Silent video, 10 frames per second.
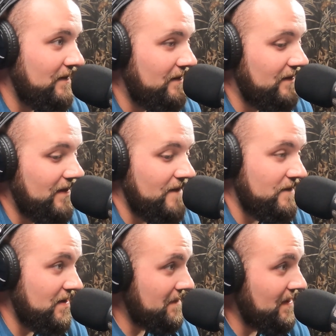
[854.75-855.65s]
yeah,
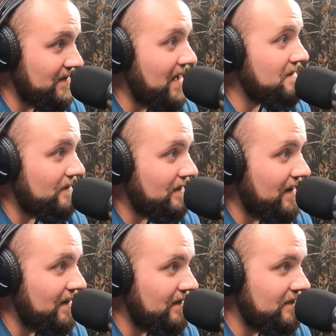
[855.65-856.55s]
every experience I've ever
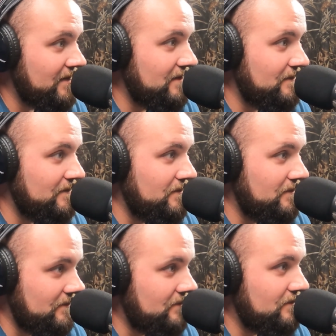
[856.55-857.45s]
had, it's
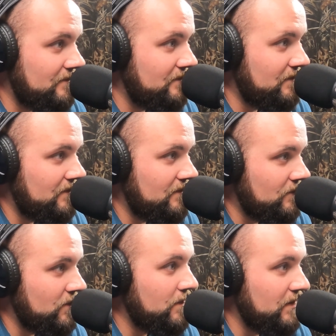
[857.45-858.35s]

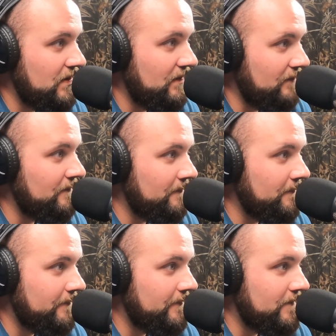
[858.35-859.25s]
ruined it.
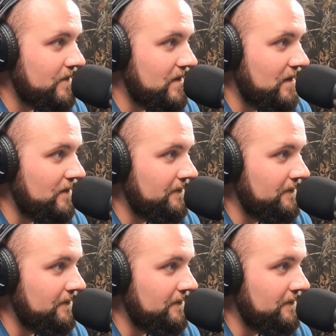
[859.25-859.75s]
Yeah. So